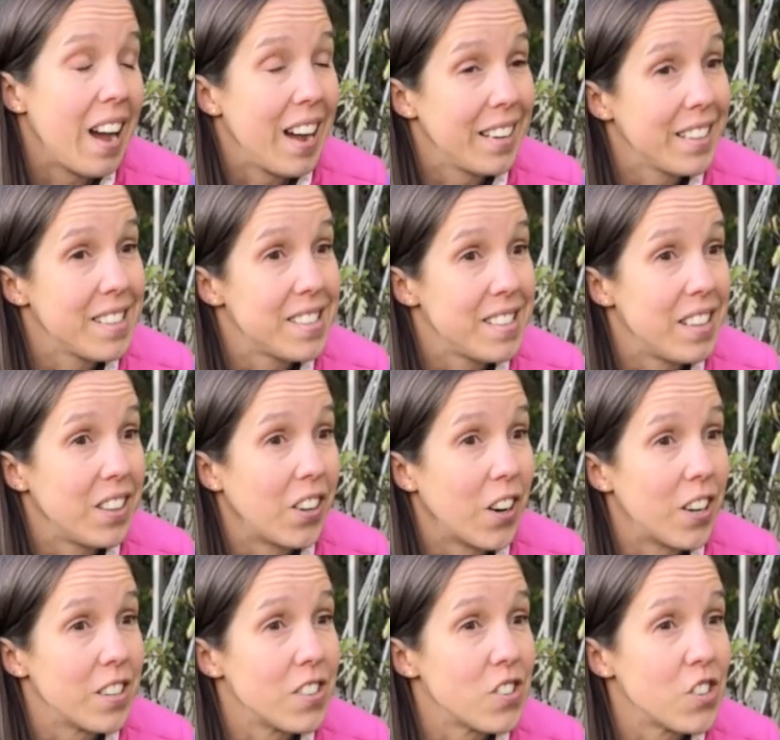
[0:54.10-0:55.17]
I can see the
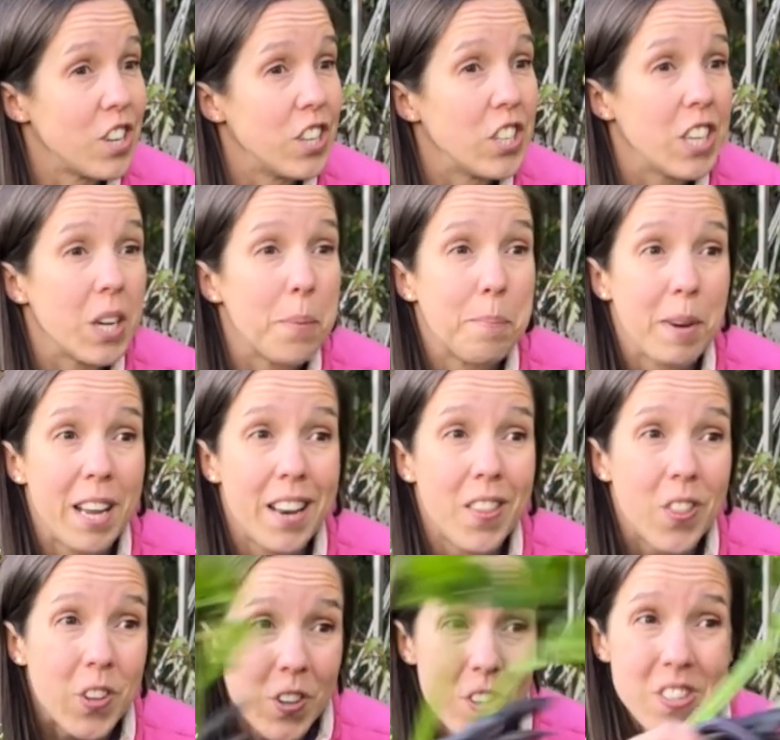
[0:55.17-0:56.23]
garden's changing, but
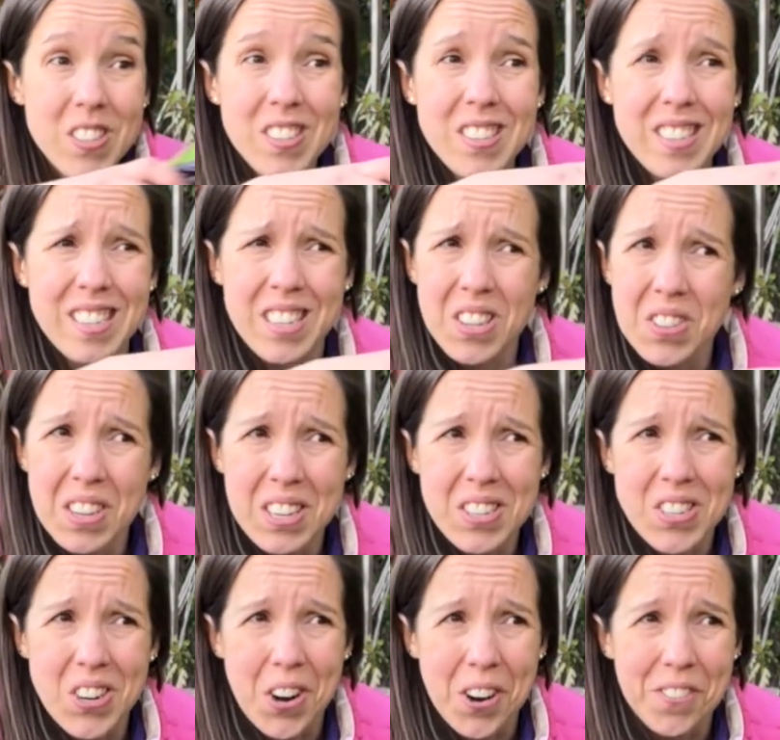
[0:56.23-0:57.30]
there's still things
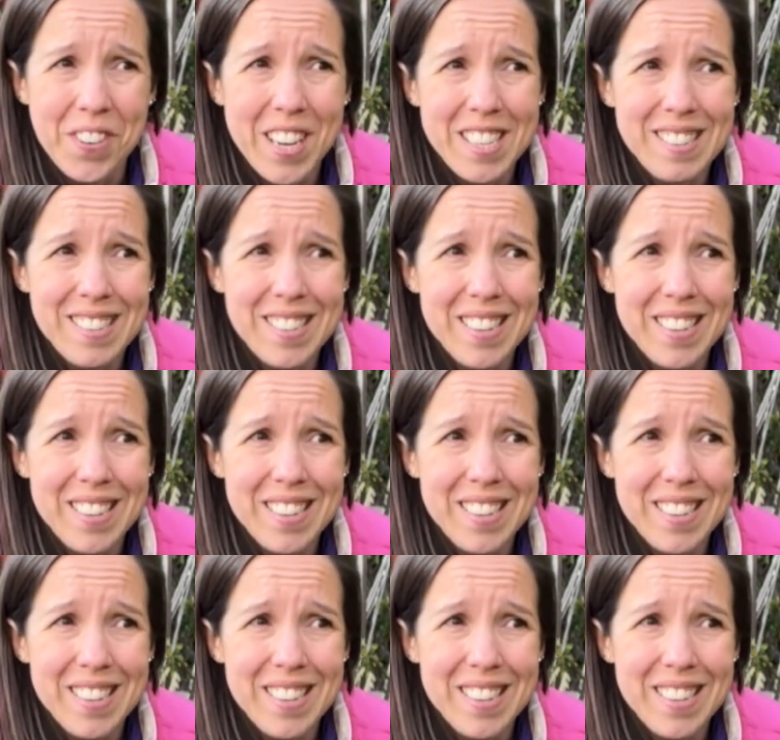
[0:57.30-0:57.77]
to harvest?